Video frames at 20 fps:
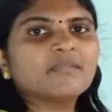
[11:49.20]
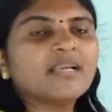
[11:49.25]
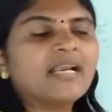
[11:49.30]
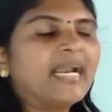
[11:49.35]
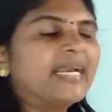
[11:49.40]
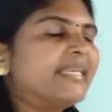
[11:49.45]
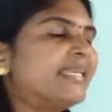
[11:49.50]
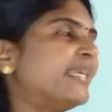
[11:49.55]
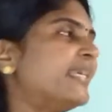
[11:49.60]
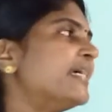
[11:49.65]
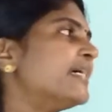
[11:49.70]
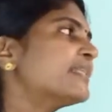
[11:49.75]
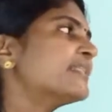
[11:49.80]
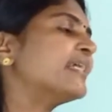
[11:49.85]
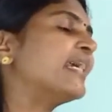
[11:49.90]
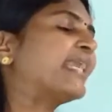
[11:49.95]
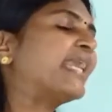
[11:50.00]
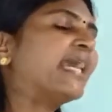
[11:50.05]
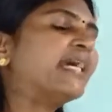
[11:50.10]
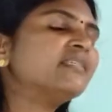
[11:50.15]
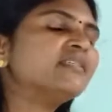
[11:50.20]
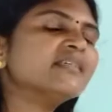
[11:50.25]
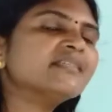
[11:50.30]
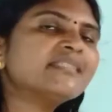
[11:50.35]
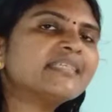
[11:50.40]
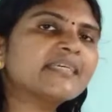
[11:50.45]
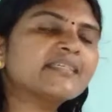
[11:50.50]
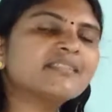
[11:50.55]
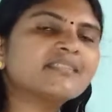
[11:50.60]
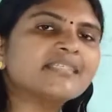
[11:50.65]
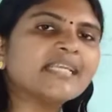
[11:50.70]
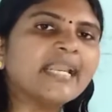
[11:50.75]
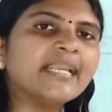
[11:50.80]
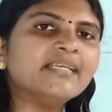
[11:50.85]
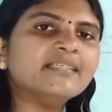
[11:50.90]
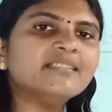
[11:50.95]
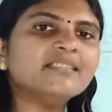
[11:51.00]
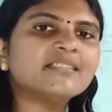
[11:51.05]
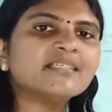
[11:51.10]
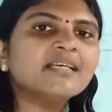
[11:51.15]
And here the gaseous
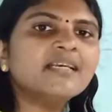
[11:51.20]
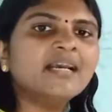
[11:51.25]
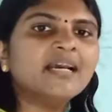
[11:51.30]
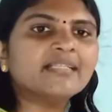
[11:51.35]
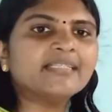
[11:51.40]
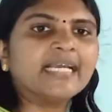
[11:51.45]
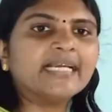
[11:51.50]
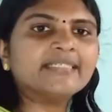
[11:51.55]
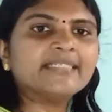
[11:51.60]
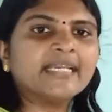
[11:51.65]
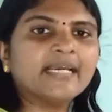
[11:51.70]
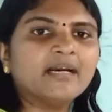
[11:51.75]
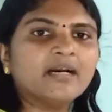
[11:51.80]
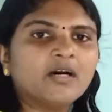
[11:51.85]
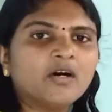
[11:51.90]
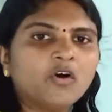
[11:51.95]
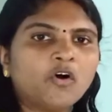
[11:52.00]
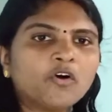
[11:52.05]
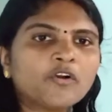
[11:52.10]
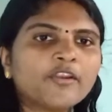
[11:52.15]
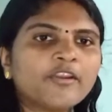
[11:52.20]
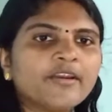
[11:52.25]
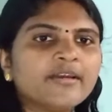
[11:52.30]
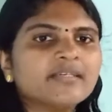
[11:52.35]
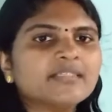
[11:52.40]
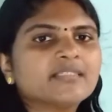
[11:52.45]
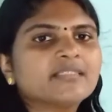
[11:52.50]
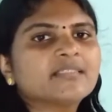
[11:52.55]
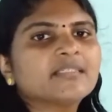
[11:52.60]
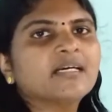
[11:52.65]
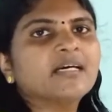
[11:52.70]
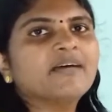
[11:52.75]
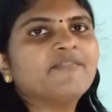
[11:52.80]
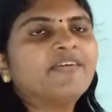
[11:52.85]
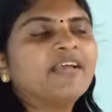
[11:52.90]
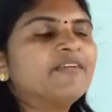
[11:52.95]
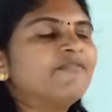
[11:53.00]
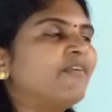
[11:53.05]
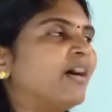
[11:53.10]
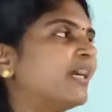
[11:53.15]
exchange that occurs
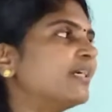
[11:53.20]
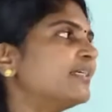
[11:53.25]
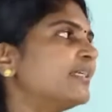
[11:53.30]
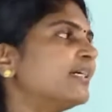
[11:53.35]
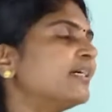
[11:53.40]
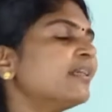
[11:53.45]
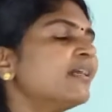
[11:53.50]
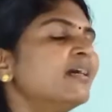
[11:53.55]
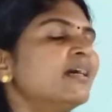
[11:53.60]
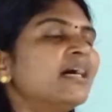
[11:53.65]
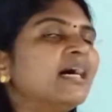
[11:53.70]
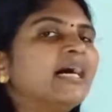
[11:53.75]
when water